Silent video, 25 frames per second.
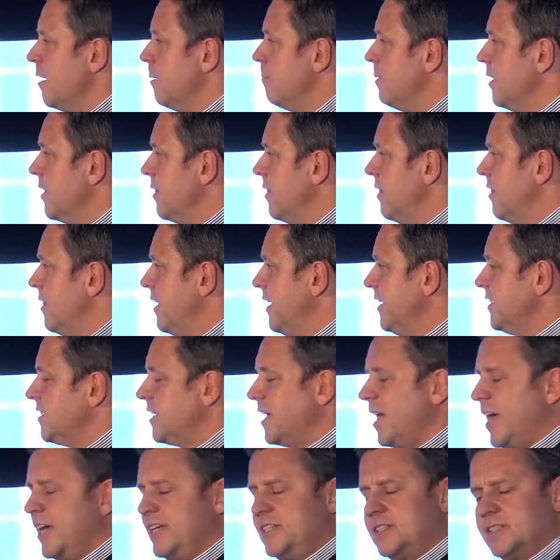But these
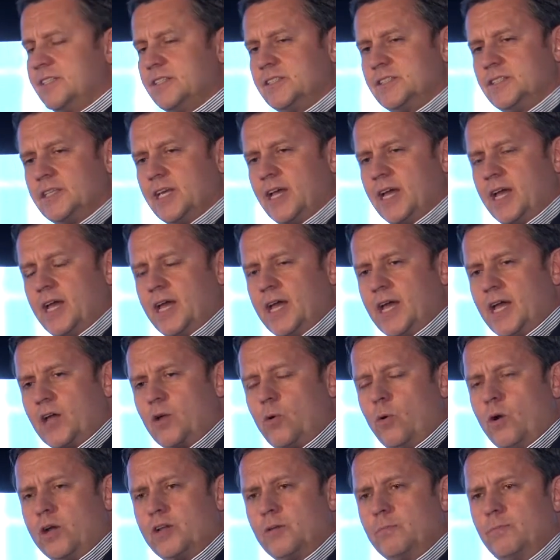cases are
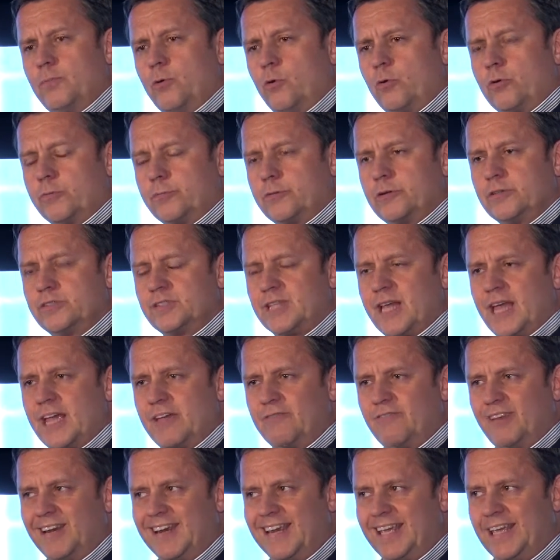quite important because they
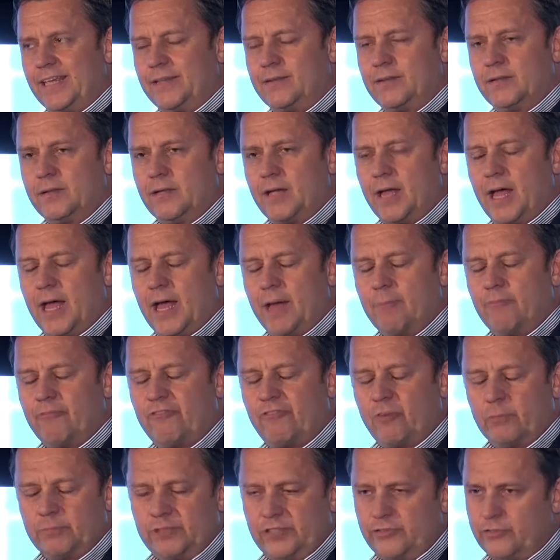have led
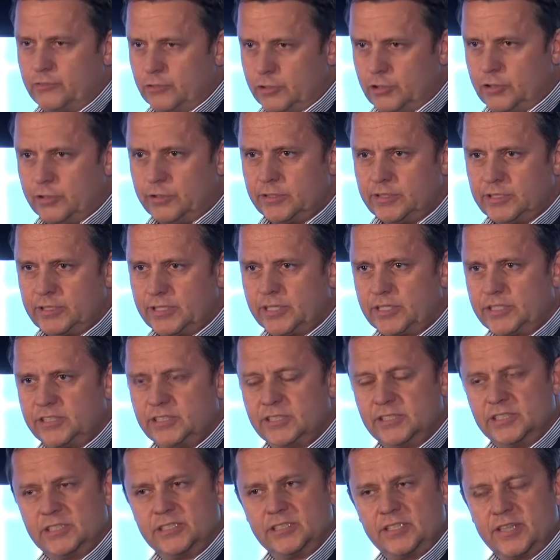from different
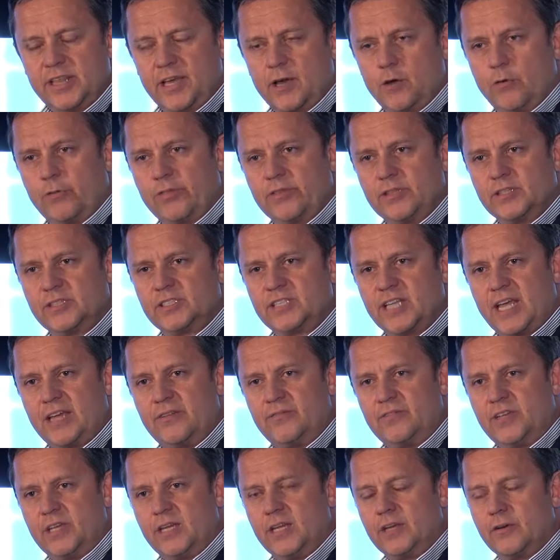jurisdictions into the health and
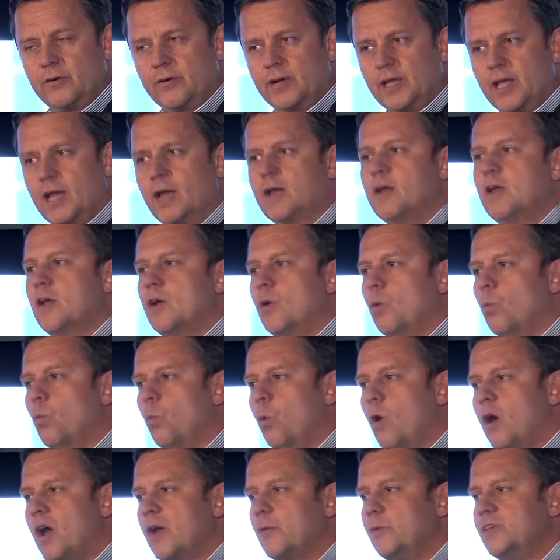safety area
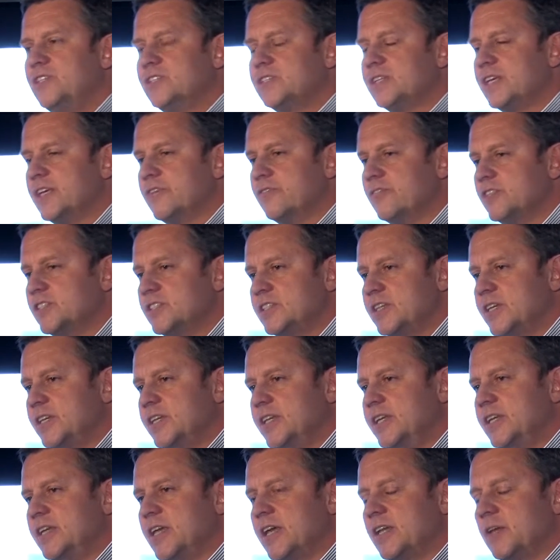why we see
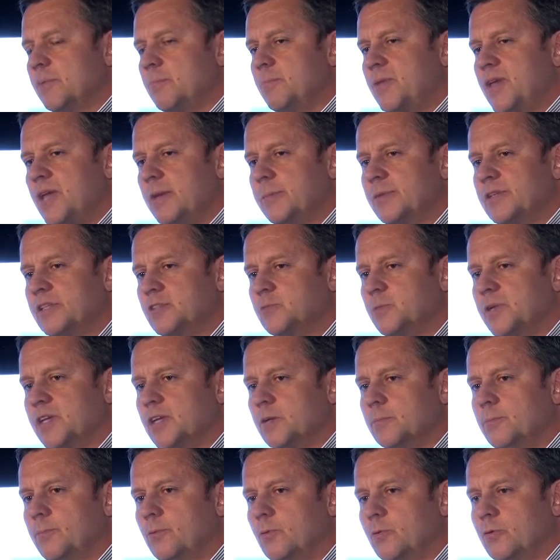fatigue and impairment as
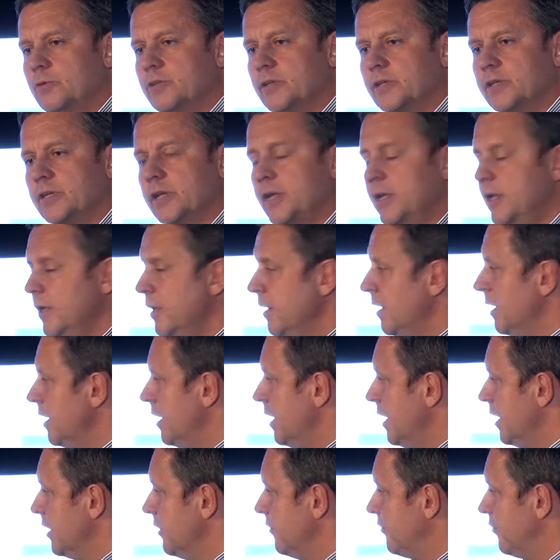being important.
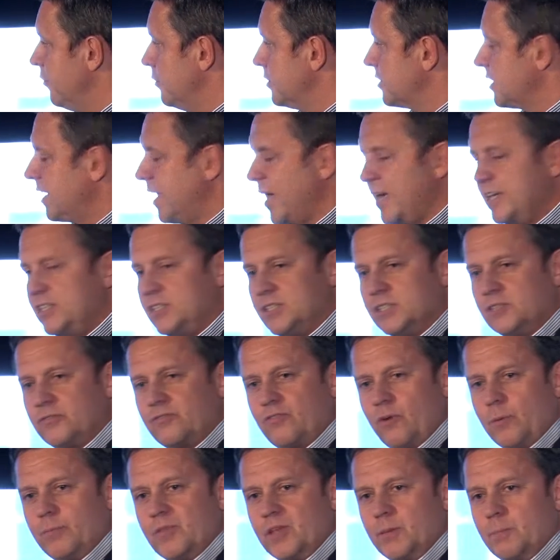And the first case is
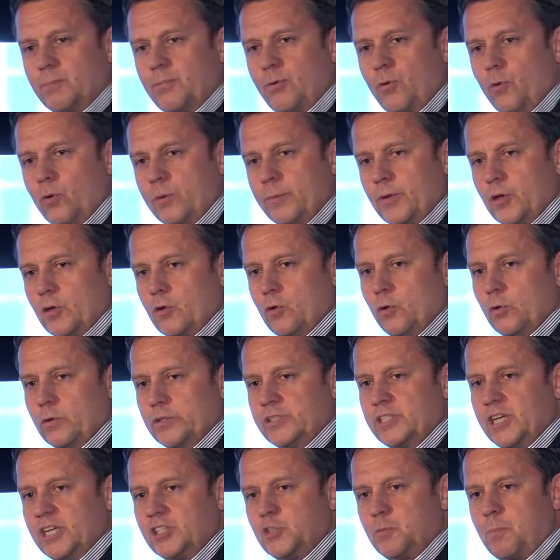from the Employment
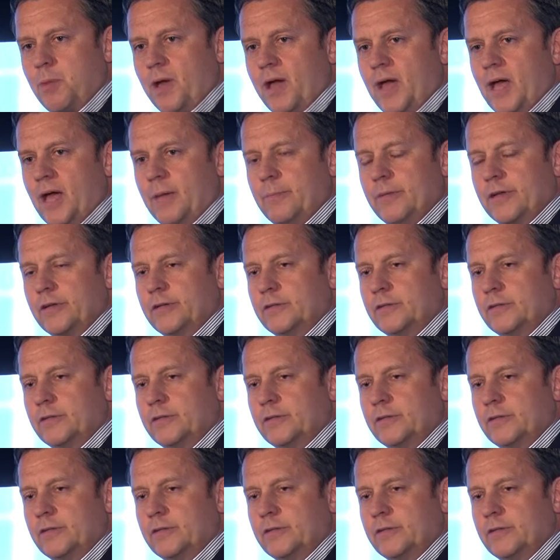Court. Judge Palmer,